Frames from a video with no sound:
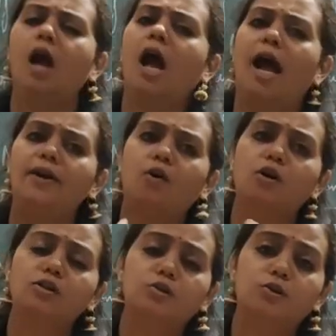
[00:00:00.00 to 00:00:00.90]
and
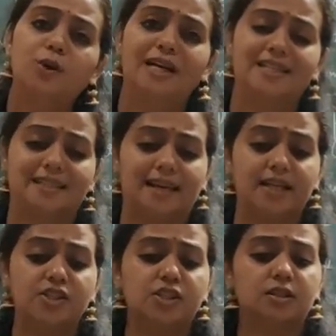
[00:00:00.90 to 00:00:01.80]
also to its age,
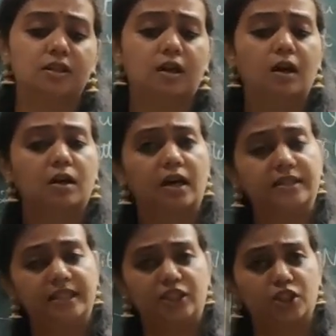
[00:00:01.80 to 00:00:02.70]

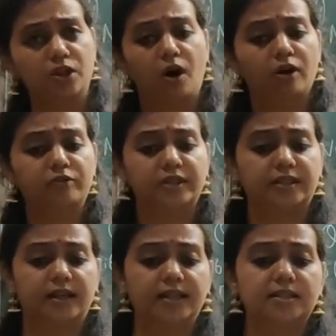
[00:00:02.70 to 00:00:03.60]
condition or
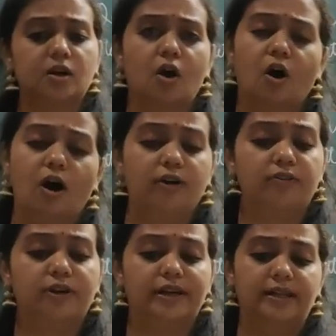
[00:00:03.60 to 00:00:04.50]
fitness or for
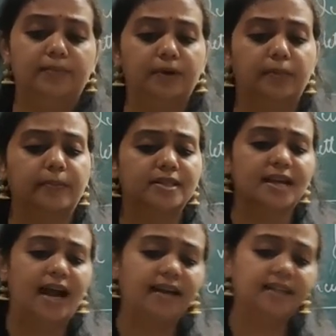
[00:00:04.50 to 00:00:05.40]
any purpose,
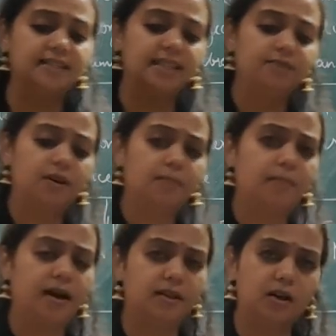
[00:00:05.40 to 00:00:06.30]
and is given
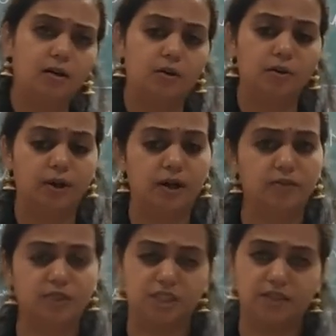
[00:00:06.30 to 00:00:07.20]
by the owner, which
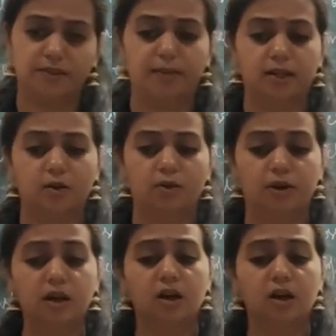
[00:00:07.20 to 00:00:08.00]
is given by the owner